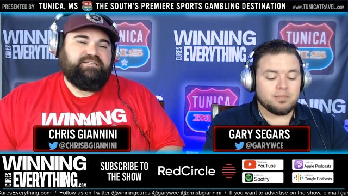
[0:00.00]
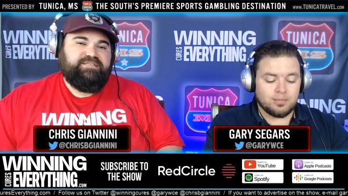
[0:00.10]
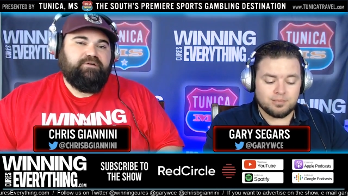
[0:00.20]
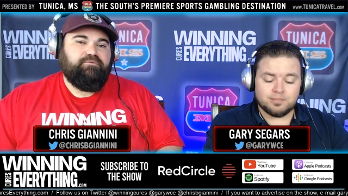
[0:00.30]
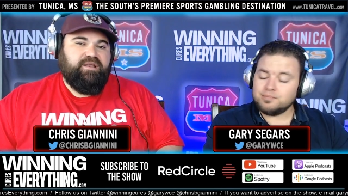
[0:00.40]

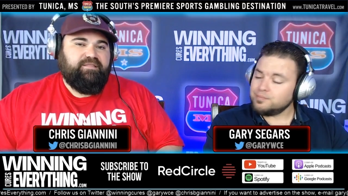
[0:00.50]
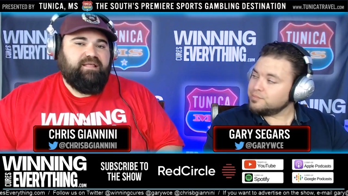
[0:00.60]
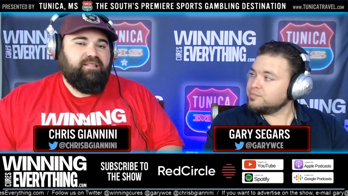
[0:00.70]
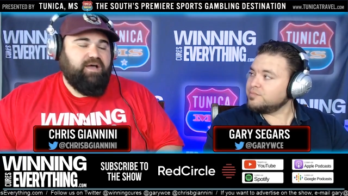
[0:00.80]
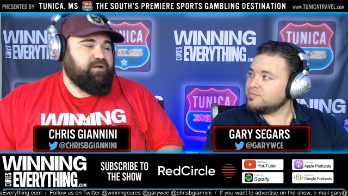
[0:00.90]
Speaker 1: still running that
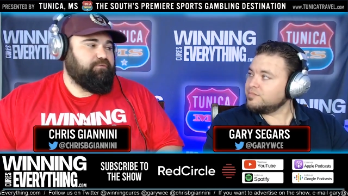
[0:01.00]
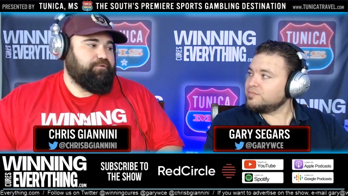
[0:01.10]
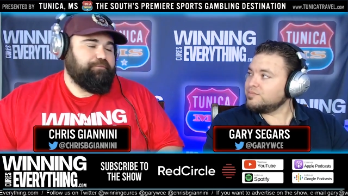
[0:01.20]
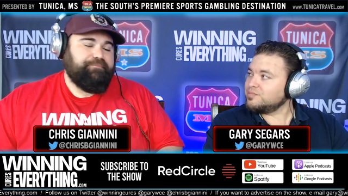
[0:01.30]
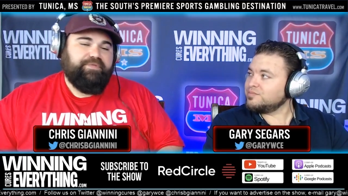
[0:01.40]
locker
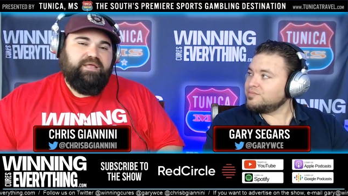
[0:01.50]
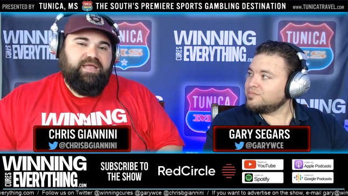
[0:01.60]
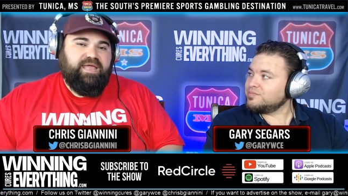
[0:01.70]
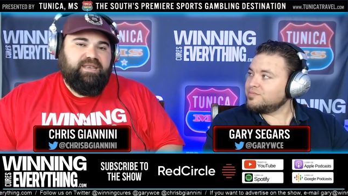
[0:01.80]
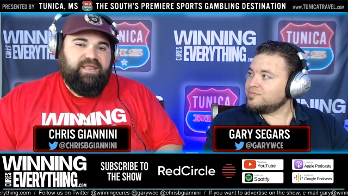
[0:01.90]
room.
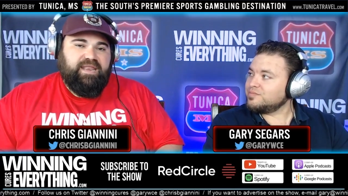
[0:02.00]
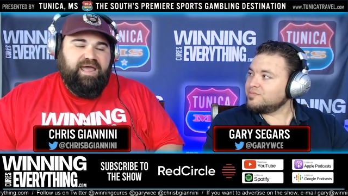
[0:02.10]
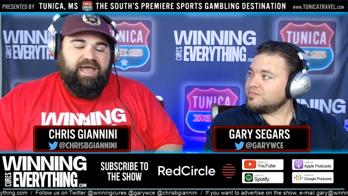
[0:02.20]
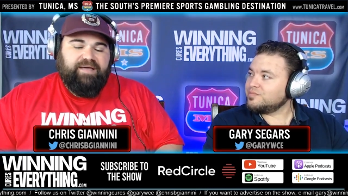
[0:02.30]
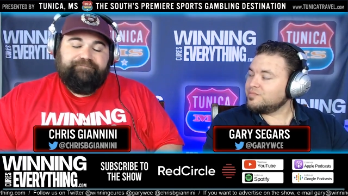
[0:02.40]
And
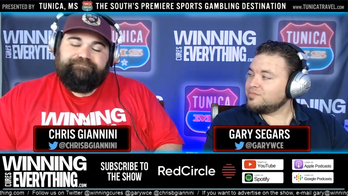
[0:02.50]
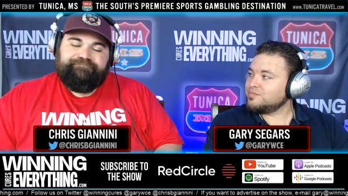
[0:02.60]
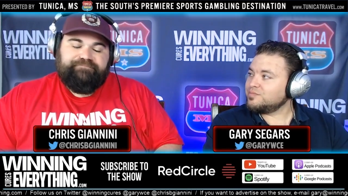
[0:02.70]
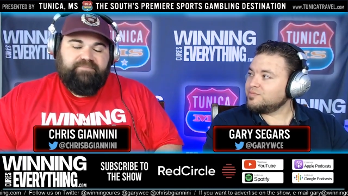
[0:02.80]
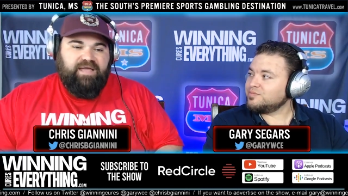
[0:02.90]

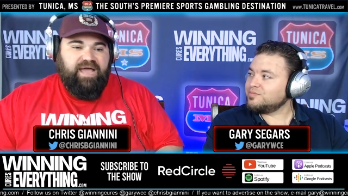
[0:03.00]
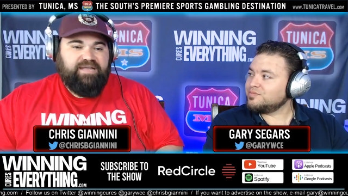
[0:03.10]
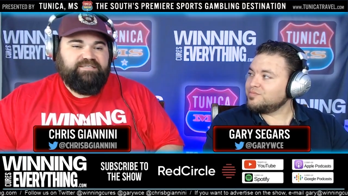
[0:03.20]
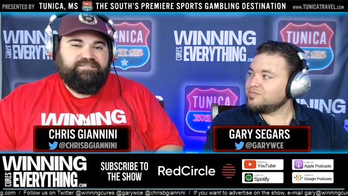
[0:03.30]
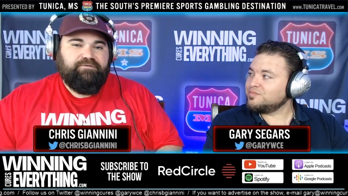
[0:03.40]
I
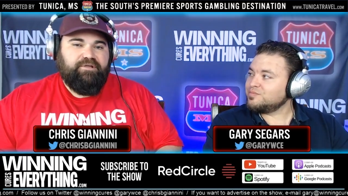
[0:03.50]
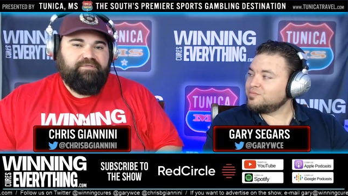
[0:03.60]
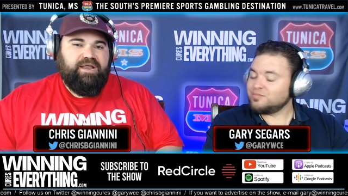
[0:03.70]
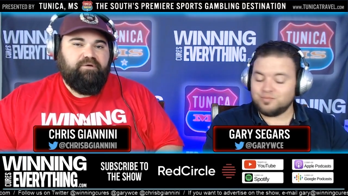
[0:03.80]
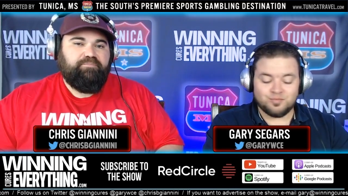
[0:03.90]
just don't know that
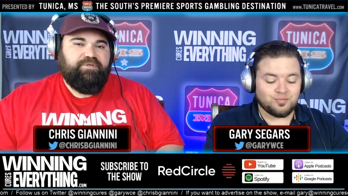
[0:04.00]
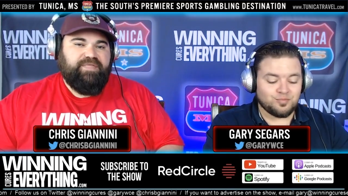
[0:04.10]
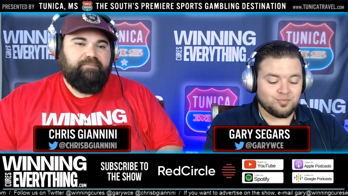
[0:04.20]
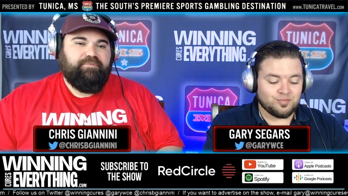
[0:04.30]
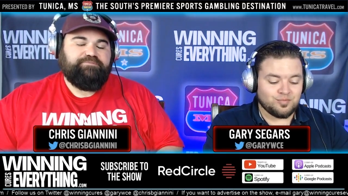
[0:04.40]
I would put
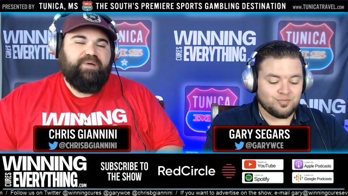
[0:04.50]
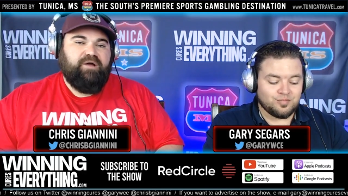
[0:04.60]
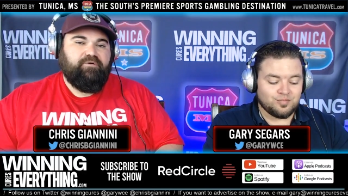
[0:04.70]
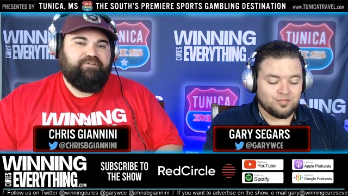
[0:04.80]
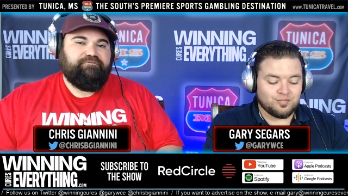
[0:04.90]
that much power
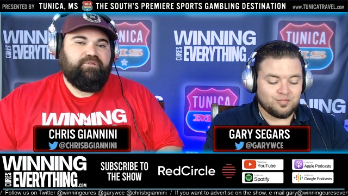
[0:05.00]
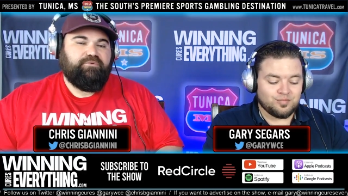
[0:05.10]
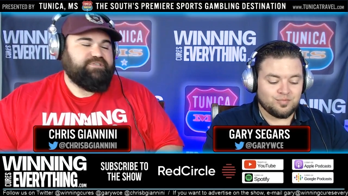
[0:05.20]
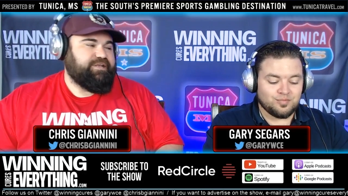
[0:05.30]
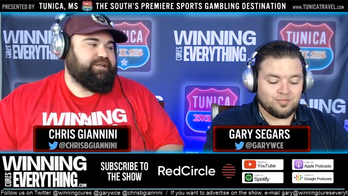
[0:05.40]
and influence
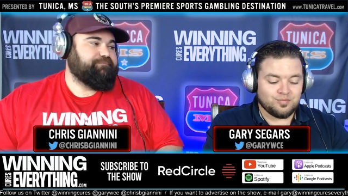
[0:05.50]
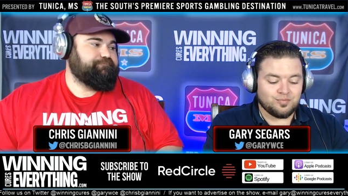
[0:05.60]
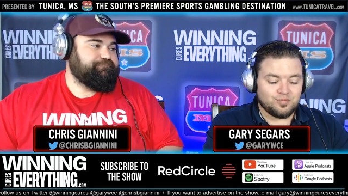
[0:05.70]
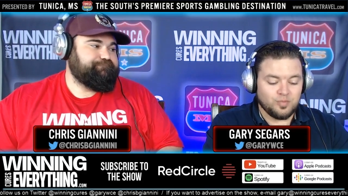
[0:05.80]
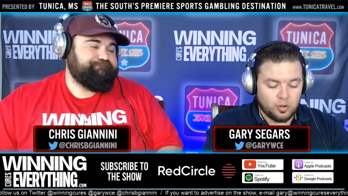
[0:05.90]
in him.
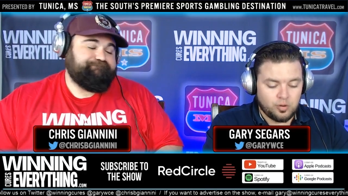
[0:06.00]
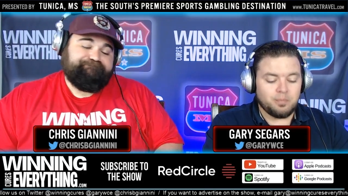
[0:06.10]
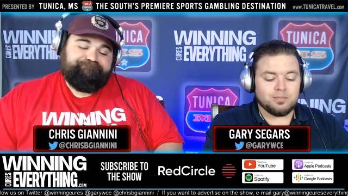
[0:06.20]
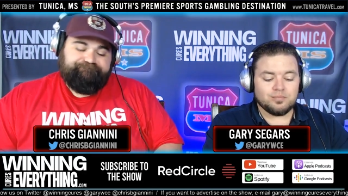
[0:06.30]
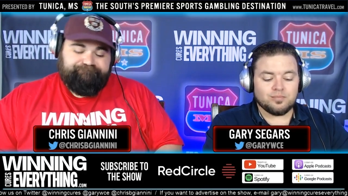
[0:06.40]
Speaker 2: Okay.
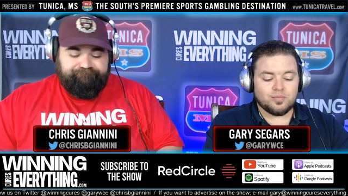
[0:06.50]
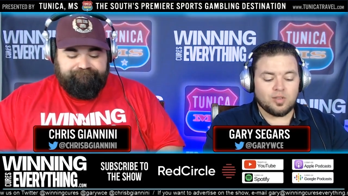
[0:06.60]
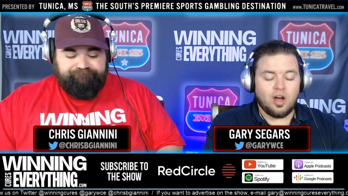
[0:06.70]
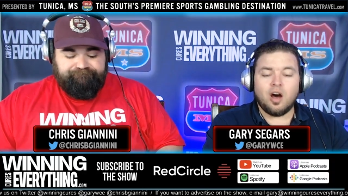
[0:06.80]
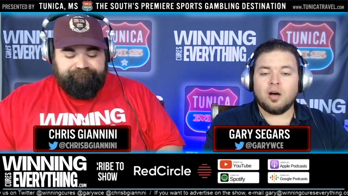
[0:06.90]

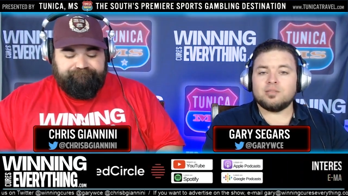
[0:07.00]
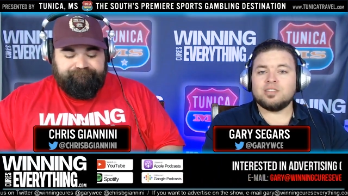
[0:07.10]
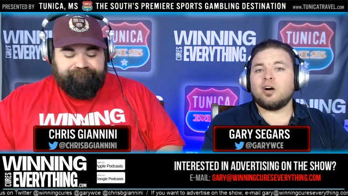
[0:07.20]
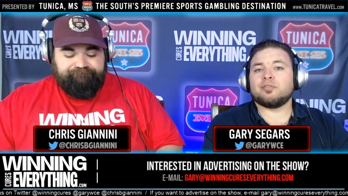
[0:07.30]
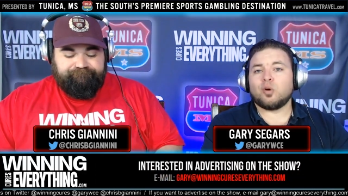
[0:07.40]

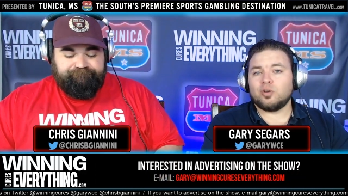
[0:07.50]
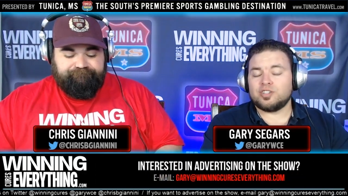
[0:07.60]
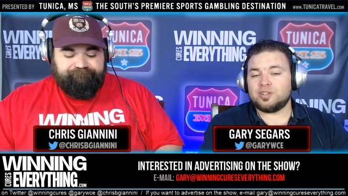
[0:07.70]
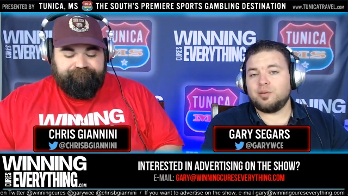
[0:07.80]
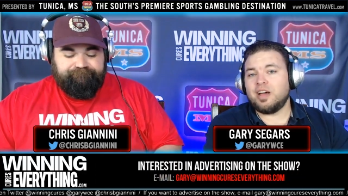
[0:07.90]
Now, of
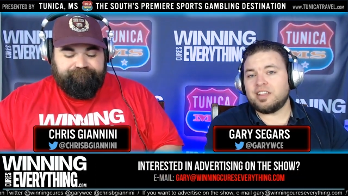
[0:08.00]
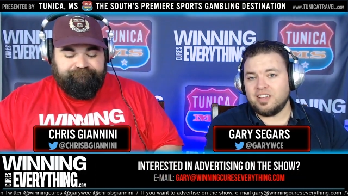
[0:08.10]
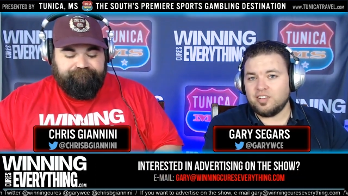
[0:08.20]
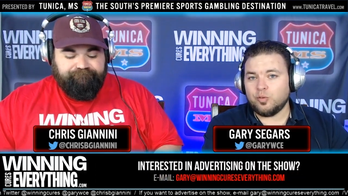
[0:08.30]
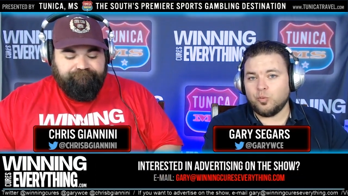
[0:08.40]
course, at the end
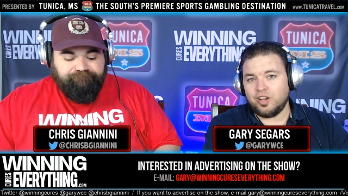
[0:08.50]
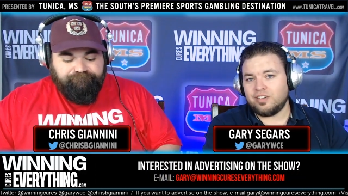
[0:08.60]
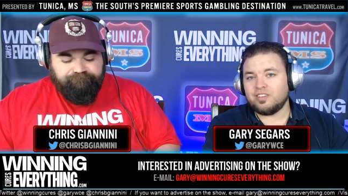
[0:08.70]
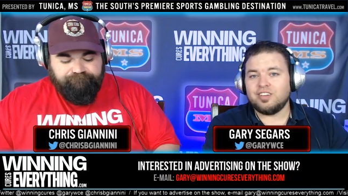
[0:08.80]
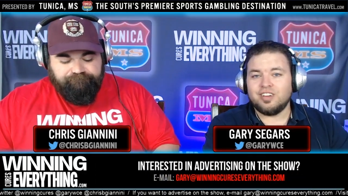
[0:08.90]
of the week,
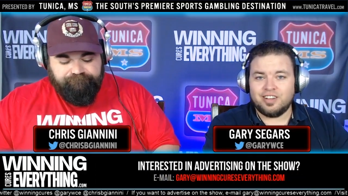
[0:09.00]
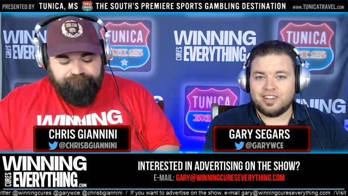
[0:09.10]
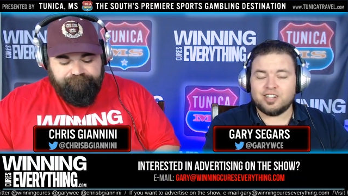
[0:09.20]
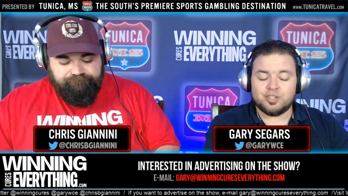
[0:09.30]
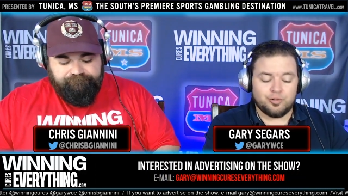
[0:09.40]
in
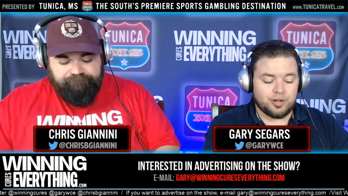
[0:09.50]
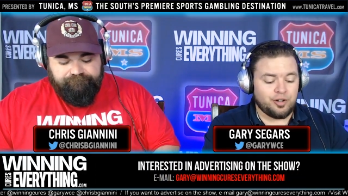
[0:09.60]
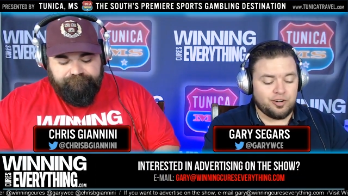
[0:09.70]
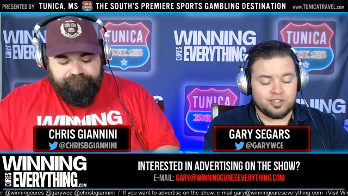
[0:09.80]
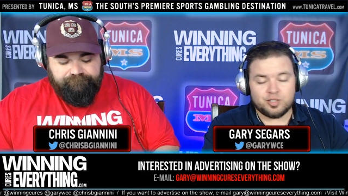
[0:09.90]
case you were
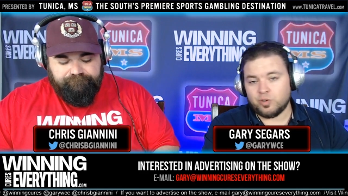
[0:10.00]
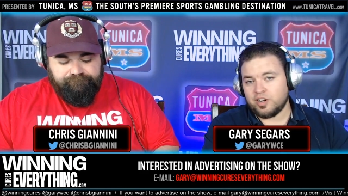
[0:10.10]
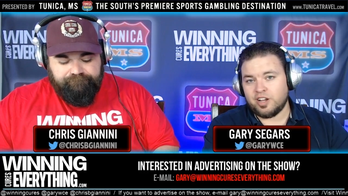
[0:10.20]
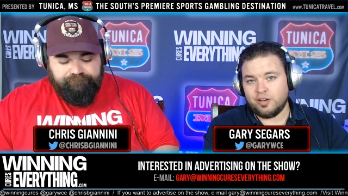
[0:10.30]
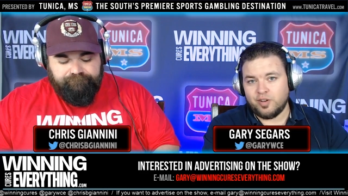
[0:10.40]
curious, we're going to
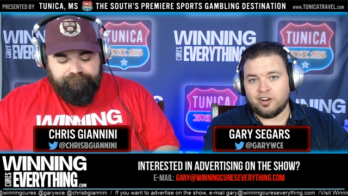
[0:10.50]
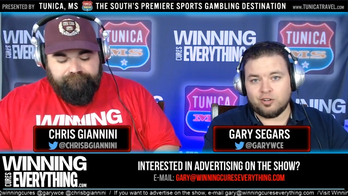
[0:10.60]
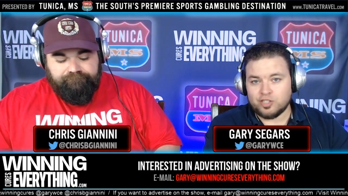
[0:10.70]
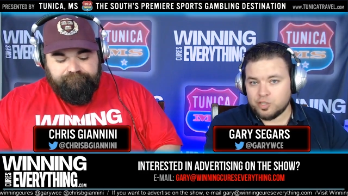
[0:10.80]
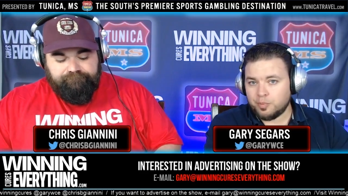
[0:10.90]
give out our
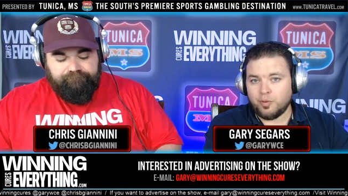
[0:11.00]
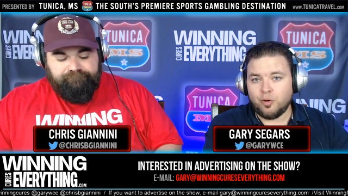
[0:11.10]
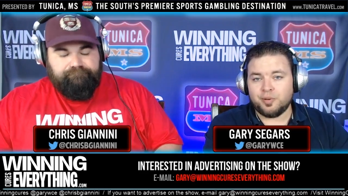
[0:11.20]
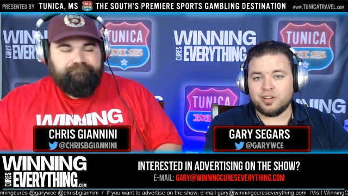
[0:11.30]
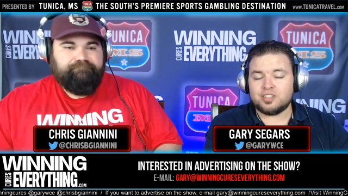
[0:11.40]
Super Bowl
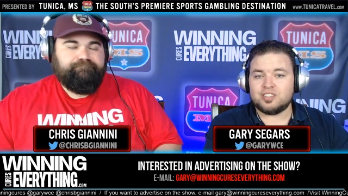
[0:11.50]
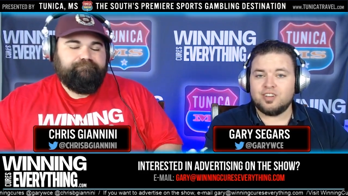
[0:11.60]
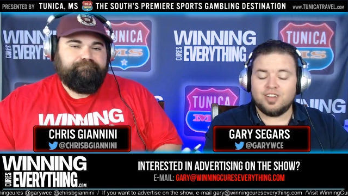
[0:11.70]
picks,